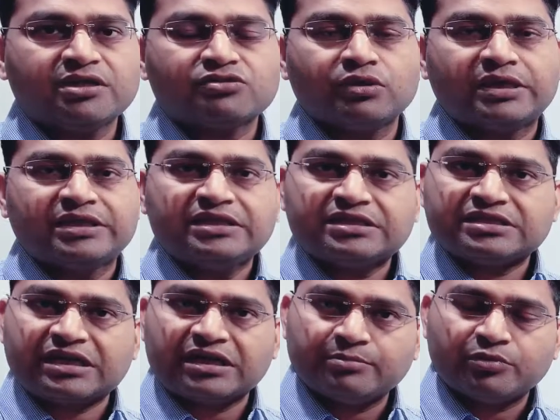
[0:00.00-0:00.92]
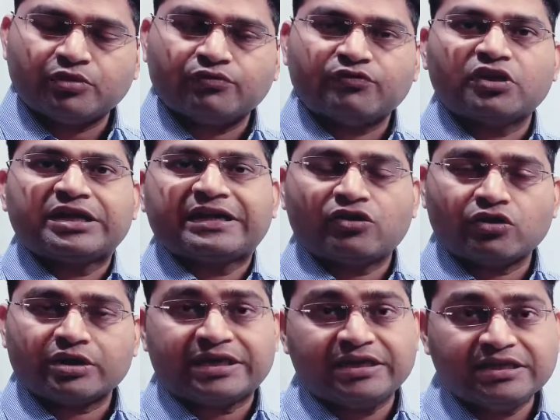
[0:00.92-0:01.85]
So any type of
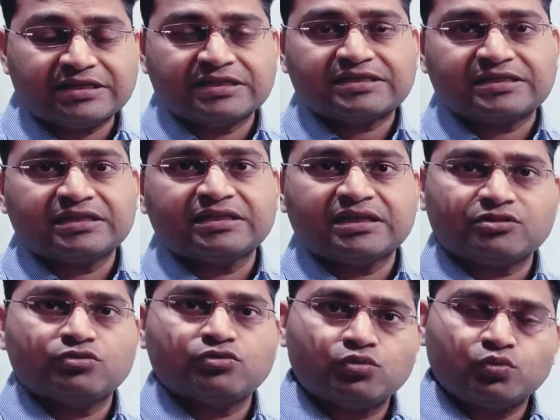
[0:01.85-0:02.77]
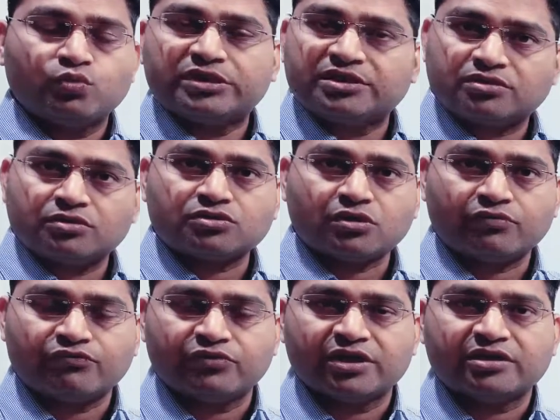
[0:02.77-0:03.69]
or any testing that you do within the
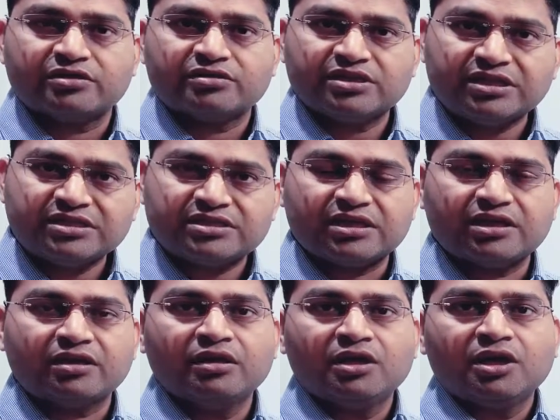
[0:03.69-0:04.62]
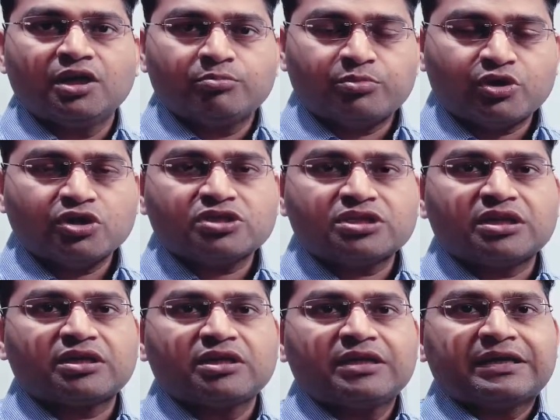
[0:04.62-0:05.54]
software testing
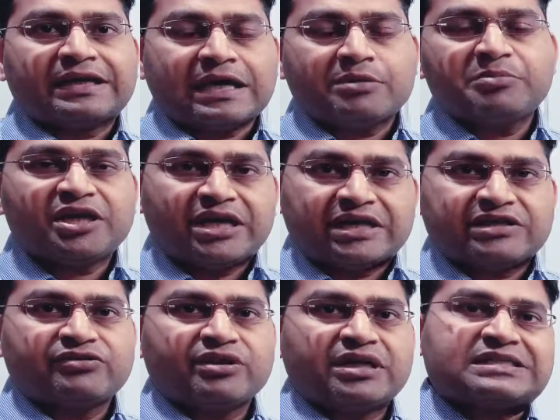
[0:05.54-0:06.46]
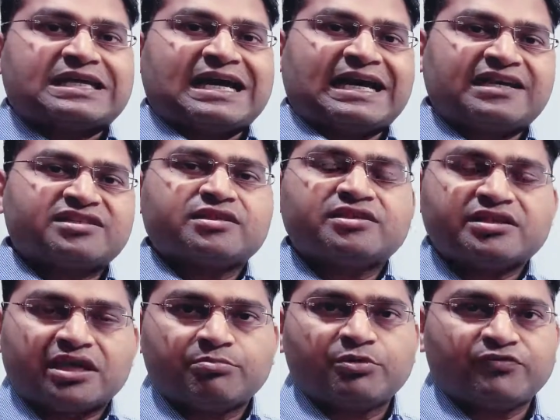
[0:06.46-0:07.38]
project can be categorized as
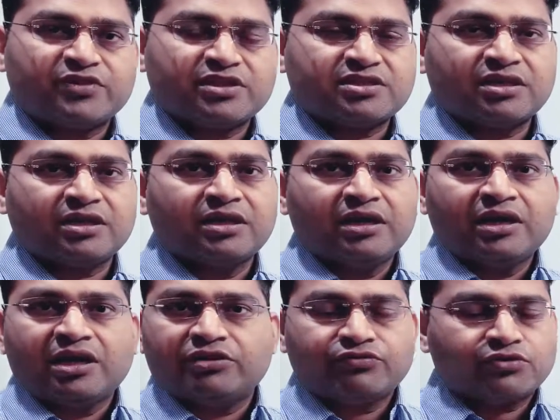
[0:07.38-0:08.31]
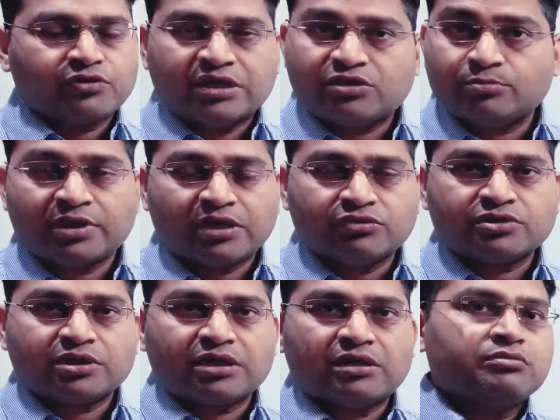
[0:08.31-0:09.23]
type of testing. And if you try to browse
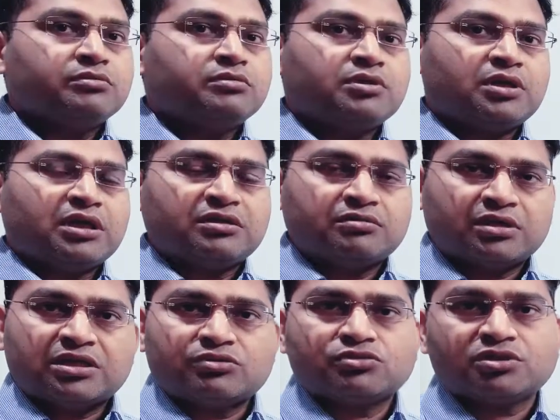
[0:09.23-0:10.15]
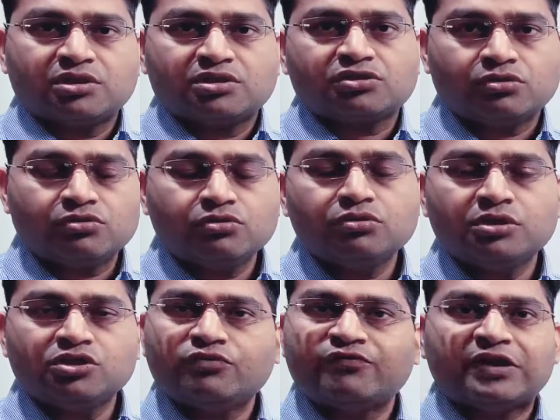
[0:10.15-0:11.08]
around and try to search on Google,
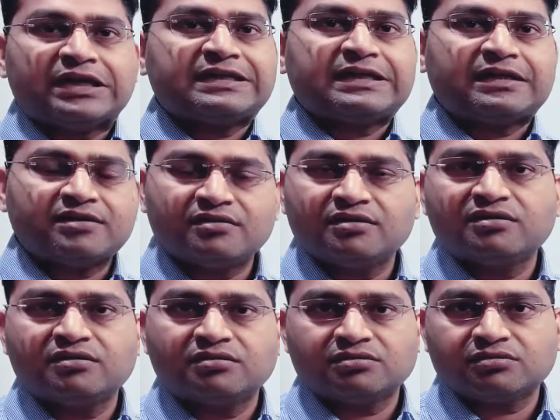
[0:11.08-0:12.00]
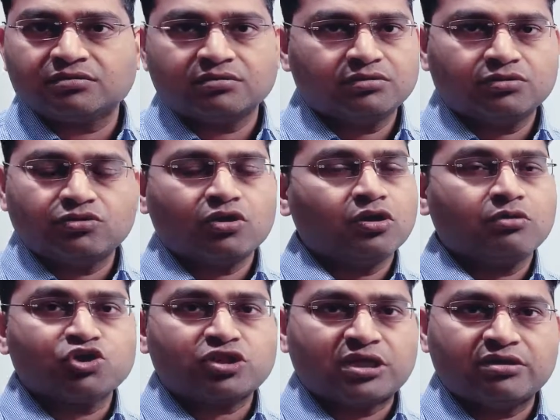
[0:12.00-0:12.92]
you'll find hundreds, you know,
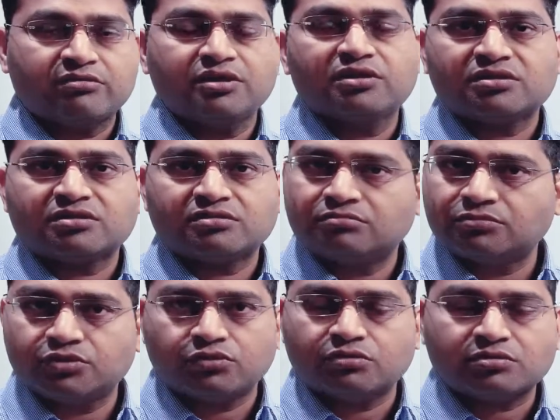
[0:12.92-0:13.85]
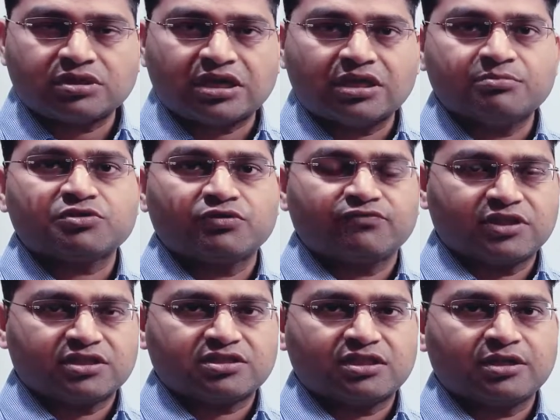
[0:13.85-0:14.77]
almost hundred, you know, types of
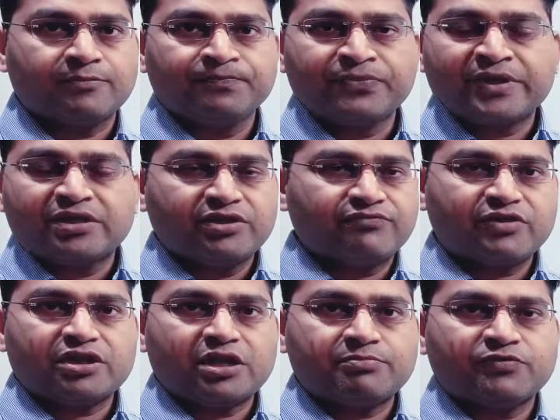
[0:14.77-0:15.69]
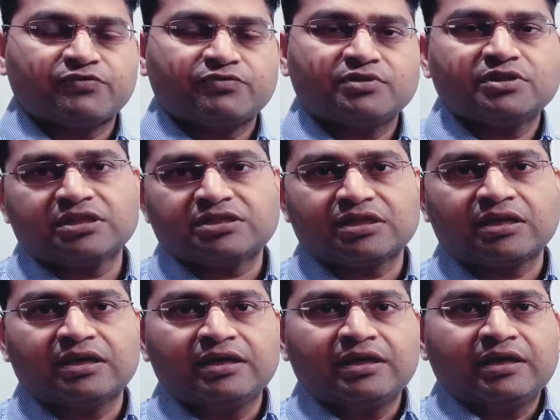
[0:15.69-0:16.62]
testing, different types of testing.
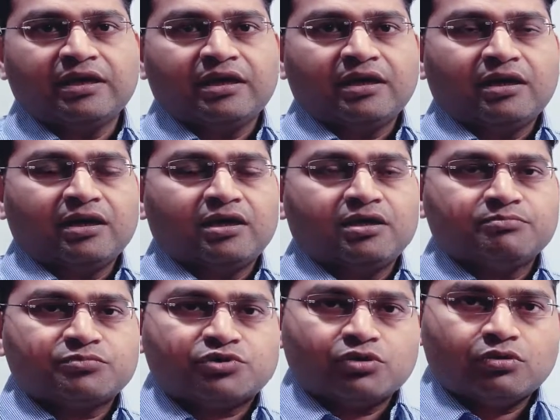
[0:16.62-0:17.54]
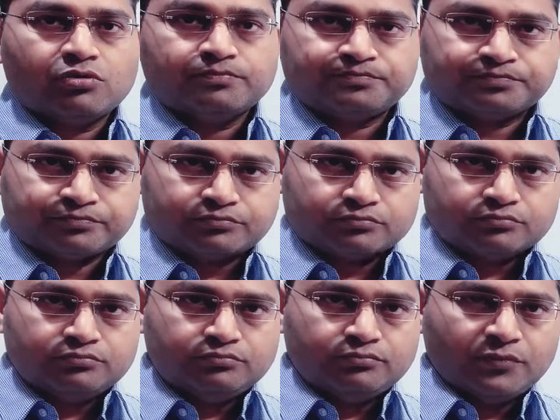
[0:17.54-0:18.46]
Um, so
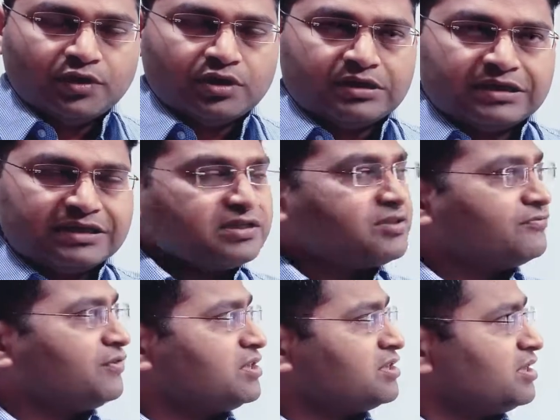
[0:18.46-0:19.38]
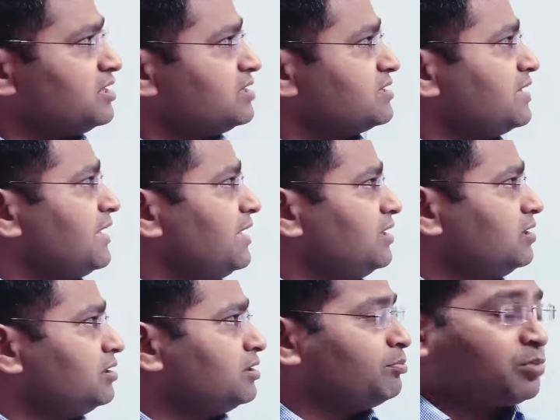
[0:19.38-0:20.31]
let us first understand
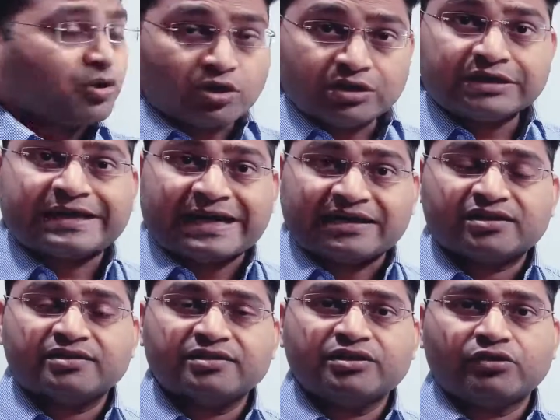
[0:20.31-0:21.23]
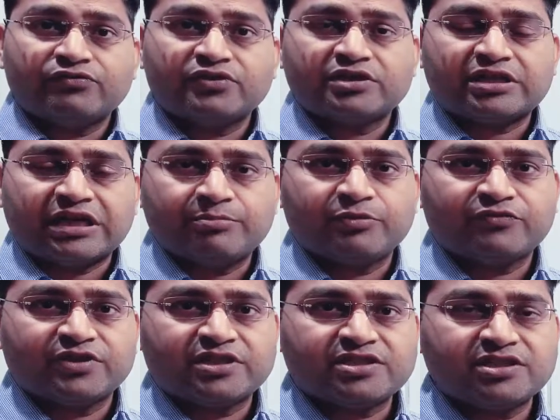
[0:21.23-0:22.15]
the broader category of the type of
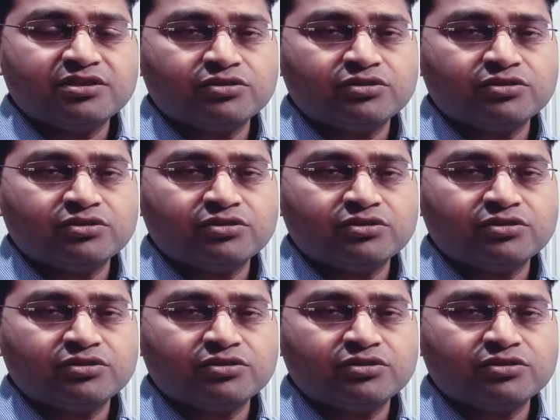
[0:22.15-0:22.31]
testing.